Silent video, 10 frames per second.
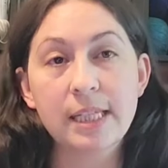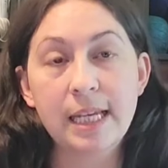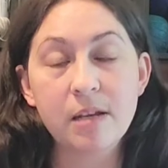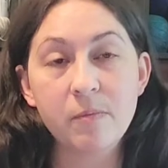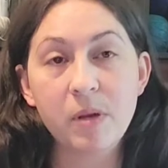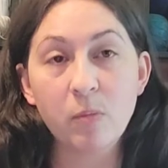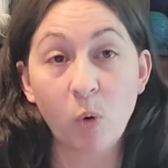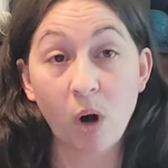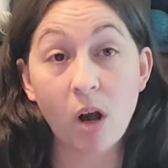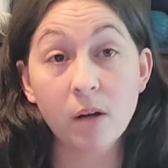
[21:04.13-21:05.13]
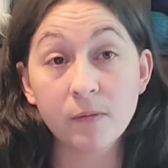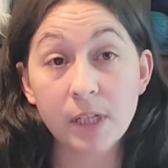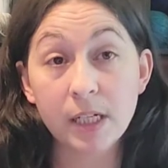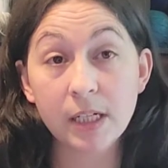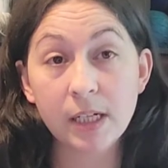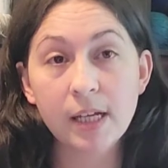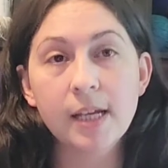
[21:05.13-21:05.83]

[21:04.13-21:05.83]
seeing me more often